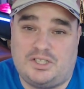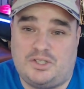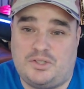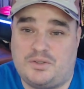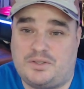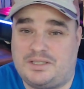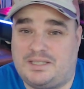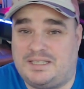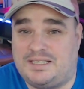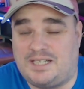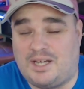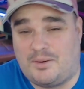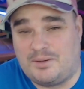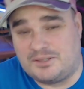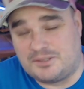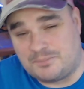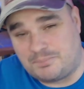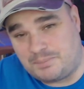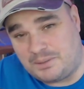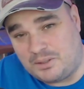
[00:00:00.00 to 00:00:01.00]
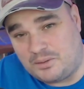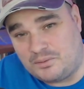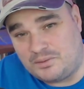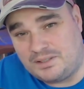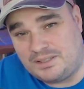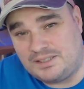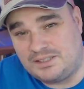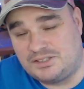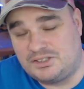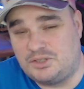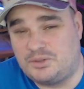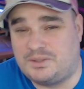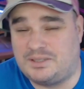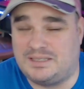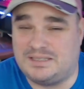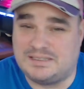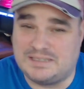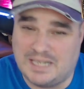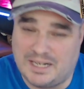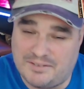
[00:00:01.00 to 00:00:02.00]
You can then go into buildings. You can
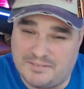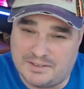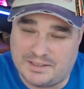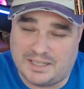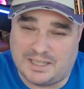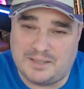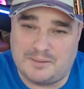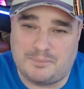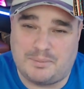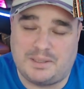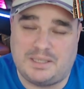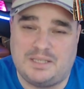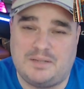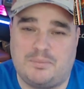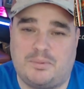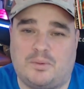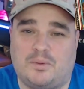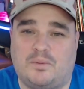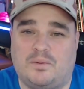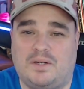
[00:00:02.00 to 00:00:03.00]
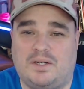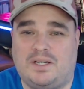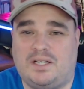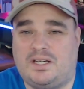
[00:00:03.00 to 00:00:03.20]
interrogate people.